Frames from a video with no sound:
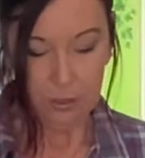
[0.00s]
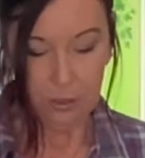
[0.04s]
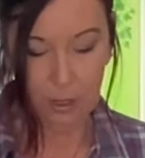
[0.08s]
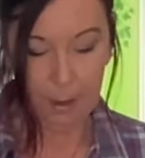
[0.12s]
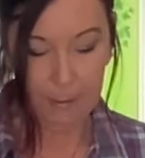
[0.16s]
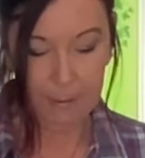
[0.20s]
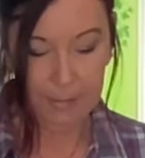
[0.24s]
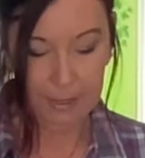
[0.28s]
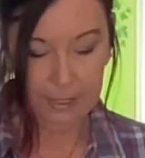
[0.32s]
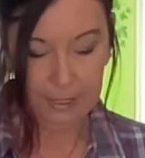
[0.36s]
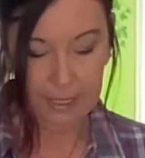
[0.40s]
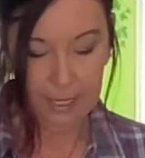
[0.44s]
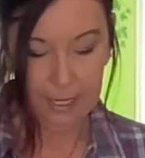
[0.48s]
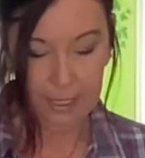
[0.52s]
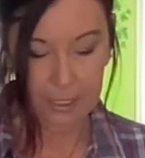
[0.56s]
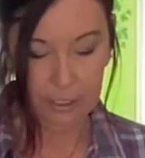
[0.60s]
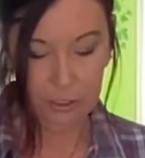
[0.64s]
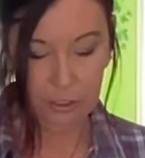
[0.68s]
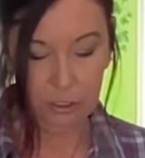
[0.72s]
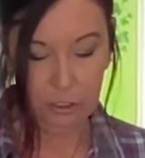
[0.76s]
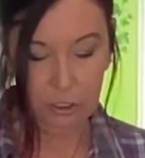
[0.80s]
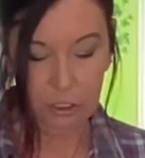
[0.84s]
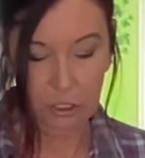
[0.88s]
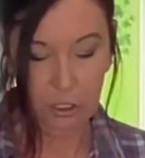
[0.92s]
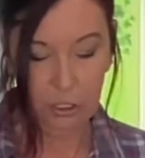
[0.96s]
I'm gonna take
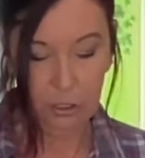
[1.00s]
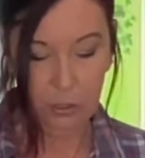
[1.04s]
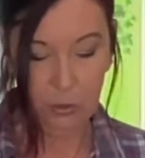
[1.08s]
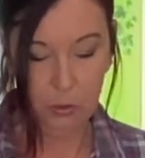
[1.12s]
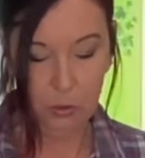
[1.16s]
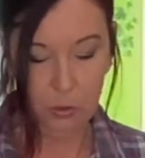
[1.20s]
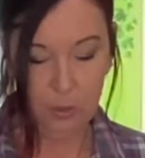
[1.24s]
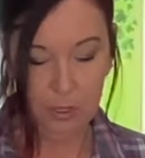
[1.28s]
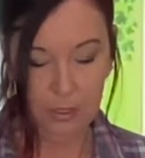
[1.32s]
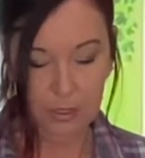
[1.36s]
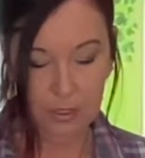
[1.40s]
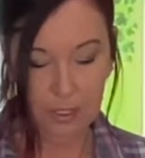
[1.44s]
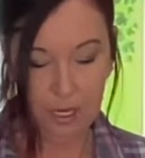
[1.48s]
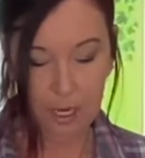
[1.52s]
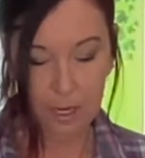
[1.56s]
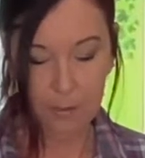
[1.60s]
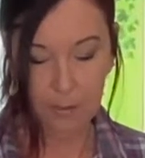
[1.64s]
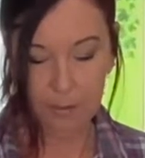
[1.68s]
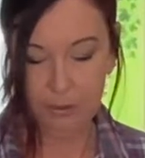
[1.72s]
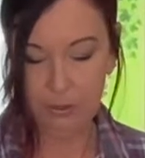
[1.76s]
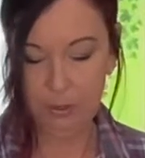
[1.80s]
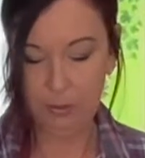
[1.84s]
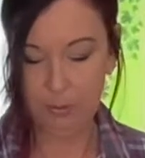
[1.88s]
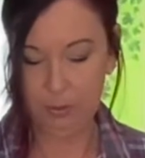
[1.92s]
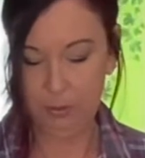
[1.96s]
2
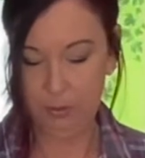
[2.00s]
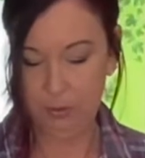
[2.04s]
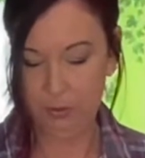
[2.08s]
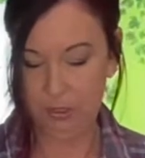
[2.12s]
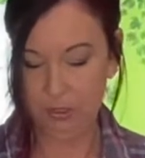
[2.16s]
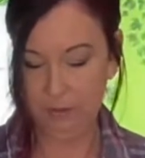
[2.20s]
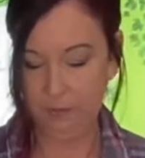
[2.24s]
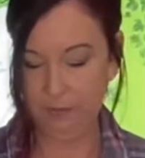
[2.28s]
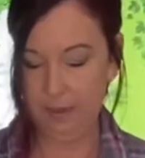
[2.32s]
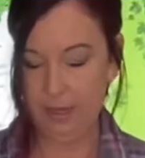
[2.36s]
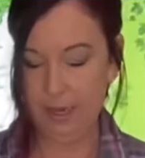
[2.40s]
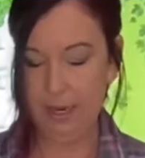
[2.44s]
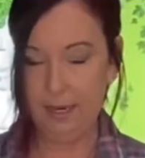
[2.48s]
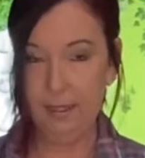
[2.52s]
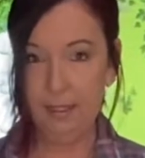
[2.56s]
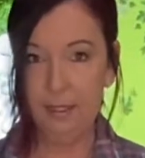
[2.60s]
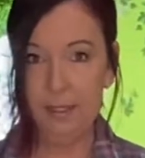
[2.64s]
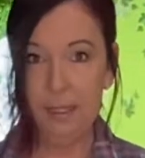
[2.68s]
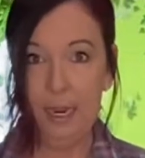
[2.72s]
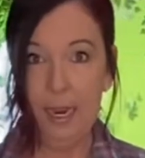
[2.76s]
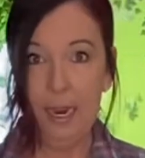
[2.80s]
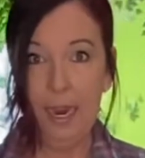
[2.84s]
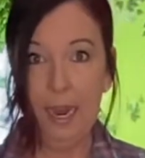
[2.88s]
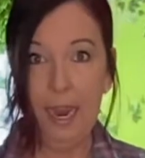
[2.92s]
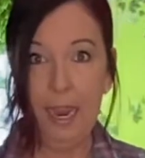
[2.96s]
tablespoons of this
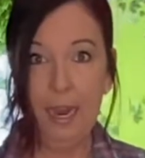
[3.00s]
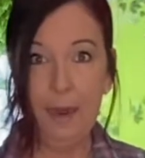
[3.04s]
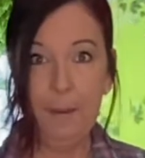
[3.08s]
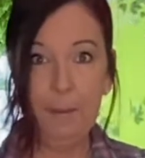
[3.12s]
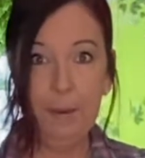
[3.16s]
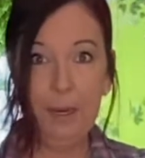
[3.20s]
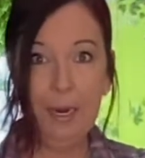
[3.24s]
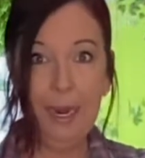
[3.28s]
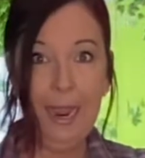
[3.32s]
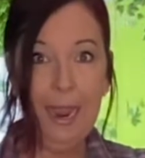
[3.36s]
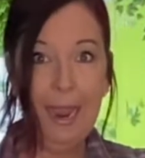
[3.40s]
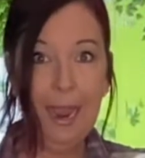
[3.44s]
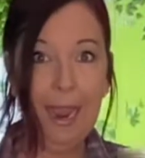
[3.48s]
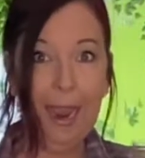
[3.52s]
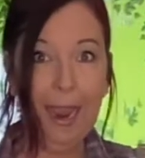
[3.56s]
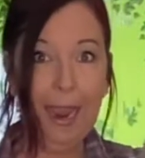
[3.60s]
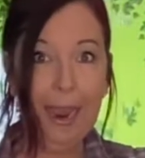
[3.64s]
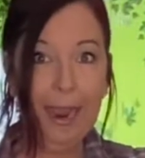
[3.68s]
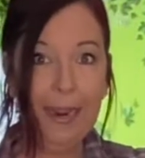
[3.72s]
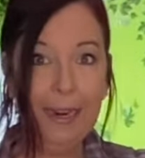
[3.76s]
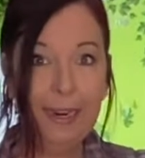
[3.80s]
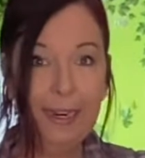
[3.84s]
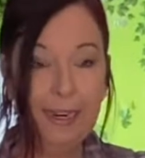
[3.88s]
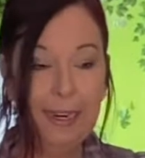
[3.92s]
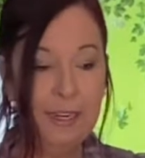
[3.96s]
and I'm gonna
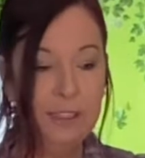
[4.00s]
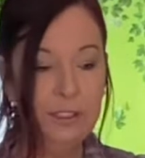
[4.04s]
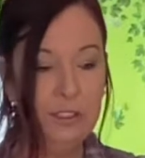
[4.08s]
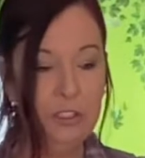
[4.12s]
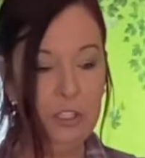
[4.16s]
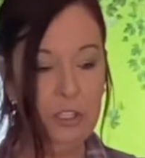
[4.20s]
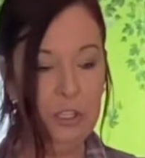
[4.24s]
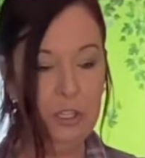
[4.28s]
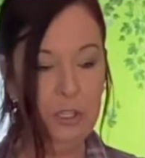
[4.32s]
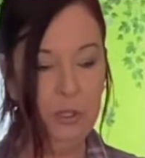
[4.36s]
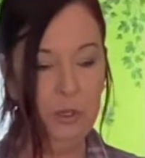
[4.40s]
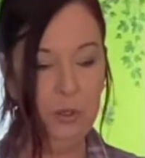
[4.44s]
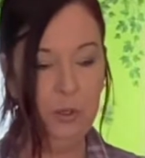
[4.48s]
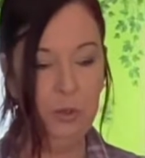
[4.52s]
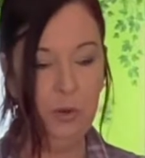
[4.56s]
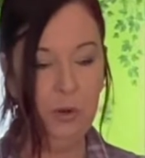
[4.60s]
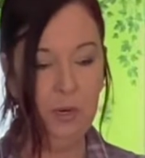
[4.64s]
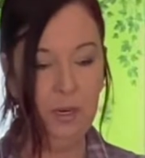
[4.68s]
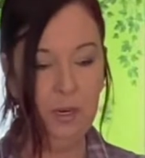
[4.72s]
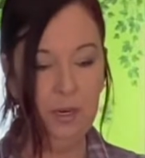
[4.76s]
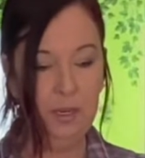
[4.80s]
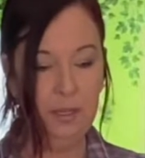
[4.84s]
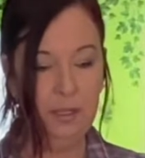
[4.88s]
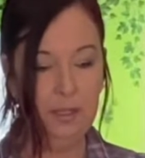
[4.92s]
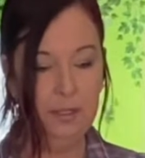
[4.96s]
add it to
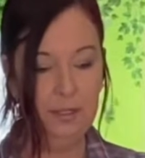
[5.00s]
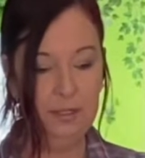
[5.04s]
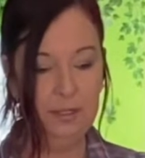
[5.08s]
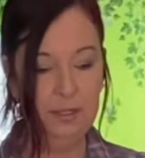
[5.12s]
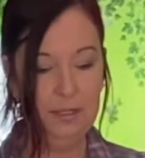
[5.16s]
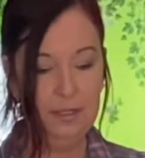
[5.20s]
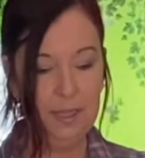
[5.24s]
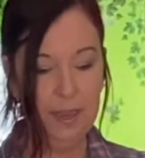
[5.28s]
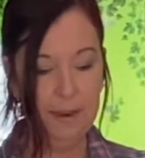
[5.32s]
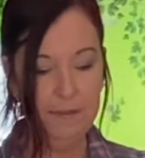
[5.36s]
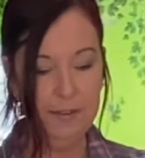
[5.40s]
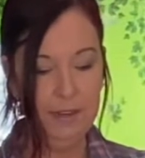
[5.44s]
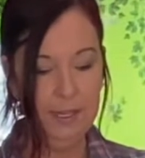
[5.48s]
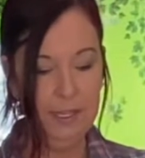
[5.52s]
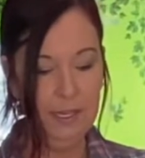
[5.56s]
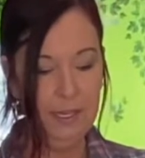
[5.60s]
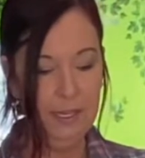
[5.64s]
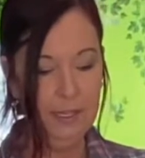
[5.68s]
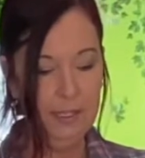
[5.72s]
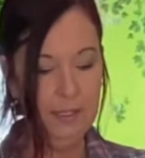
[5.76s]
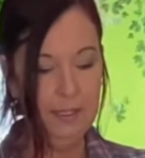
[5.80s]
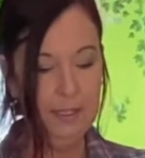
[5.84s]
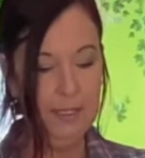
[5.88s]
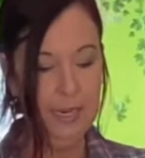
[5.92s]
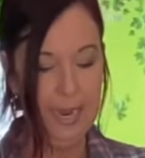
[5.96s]
7
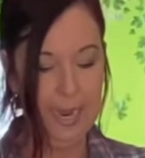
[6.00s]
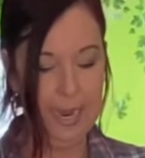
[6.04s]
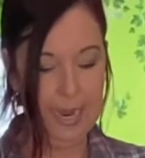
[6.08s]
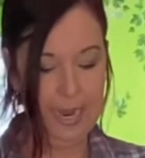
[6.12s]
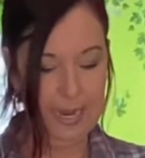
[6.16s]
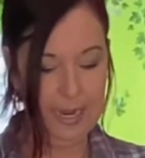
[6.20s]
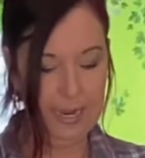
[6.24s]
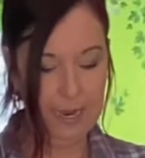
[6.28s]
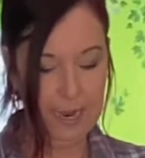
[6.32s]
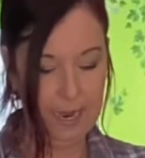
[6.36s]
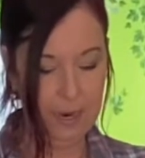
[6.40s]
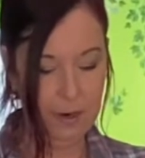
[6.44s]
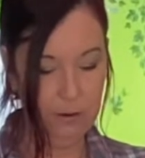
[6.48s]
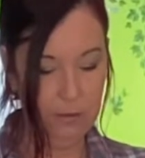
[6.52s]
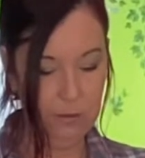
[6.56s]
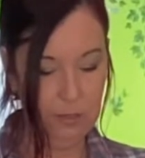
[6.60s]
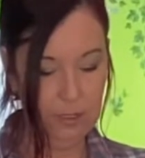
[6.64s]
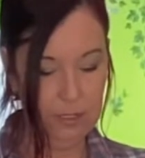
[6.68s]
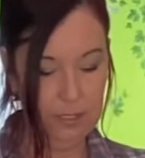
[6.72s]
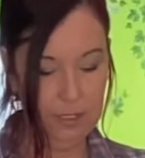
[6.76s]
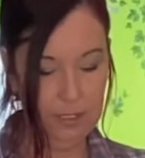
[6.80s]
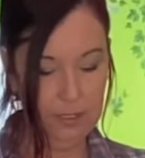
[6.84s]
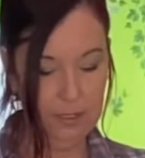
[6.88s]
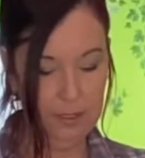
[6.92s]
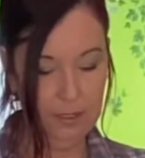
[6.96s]
to 8
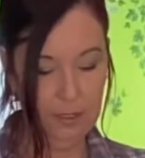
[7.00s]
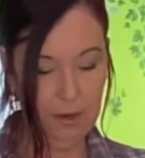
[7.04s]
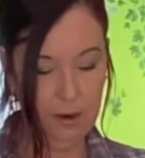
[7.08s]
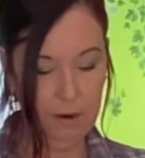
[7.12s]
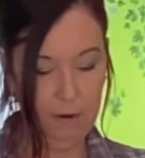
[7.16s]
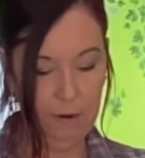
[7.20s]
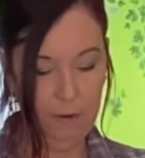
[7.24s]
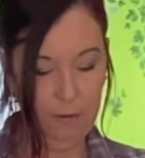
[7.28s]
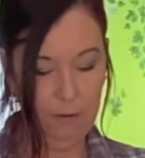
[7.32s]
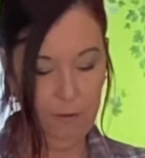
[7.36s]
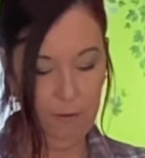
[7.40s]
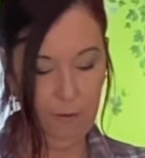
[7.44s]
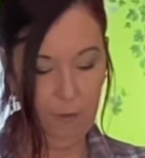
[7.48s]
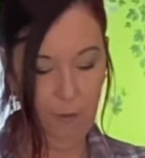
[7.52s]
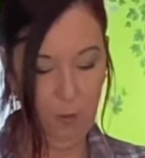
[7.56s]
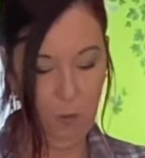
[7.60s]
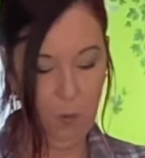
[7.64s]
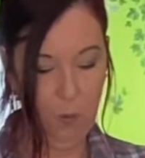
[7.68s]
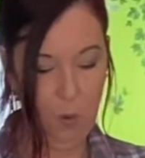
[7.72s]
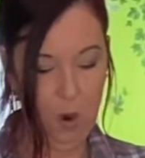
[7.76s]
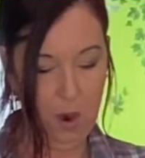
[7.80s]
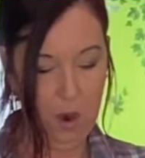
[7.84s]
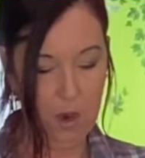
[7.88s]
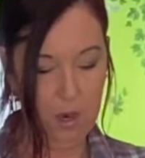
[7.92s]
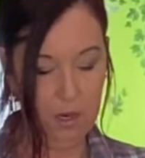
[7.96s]
ounces of
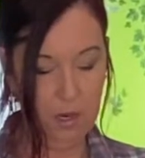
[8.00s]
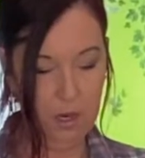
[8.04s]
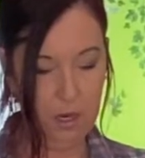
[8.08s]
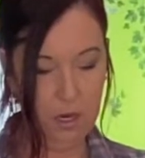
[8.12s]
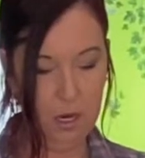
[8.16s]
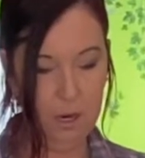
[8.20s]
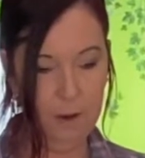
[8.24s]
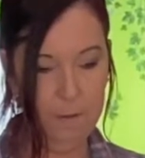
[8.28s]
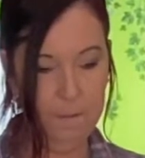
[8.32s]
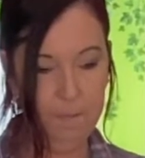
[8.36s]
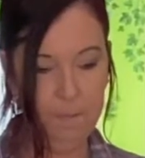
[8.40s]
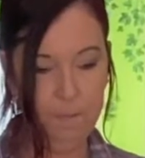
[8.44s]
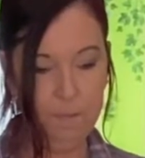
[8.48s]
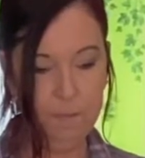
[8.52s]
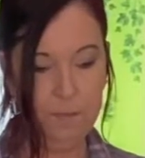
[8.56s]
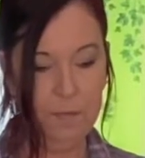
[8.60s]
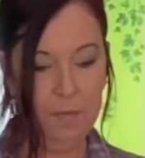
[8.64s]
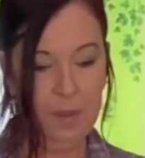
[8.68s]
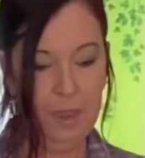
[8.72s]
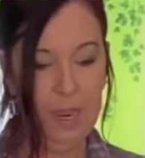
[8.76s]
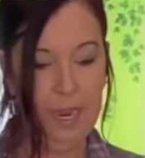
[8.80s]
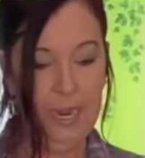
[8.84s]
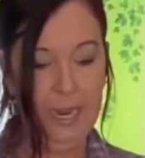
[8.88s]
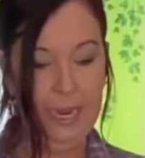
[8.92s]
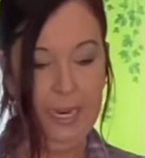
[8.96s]
water
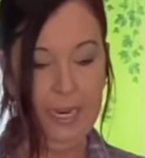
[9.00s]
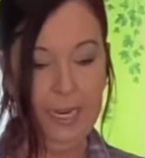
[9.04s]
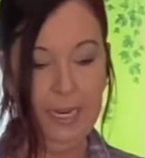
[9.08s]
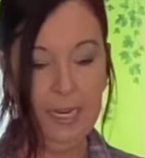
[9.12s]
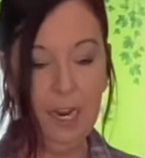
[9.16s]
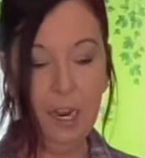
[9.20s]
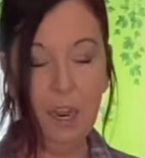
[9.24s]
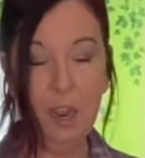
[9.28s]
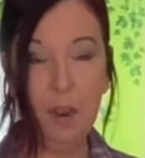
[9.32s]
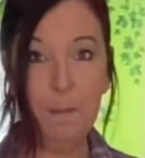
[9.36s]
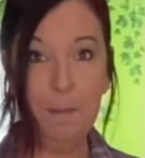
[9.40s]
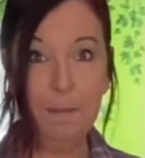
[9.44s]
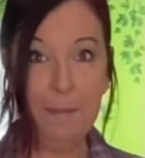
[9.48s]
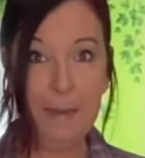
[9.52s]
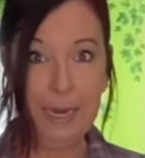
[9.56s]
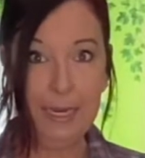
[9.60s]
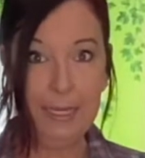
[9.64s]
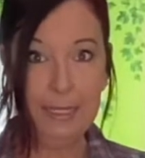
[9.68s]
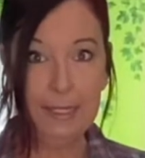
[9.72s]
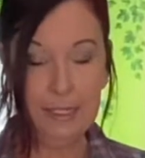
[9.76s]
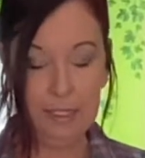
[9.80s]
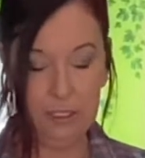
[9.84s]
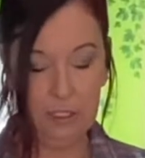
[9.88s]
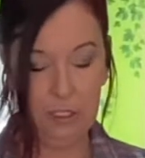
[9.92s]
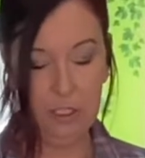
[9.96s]
in a
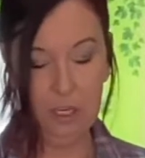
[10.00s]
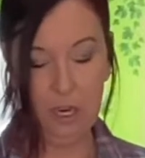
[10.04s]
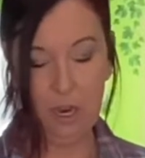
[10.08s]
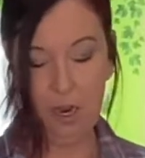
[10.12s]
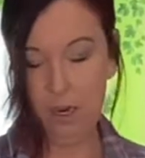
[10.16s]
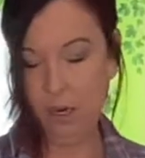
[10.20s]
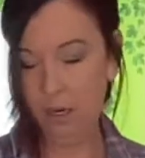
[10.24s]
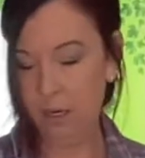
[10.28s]
mason jar.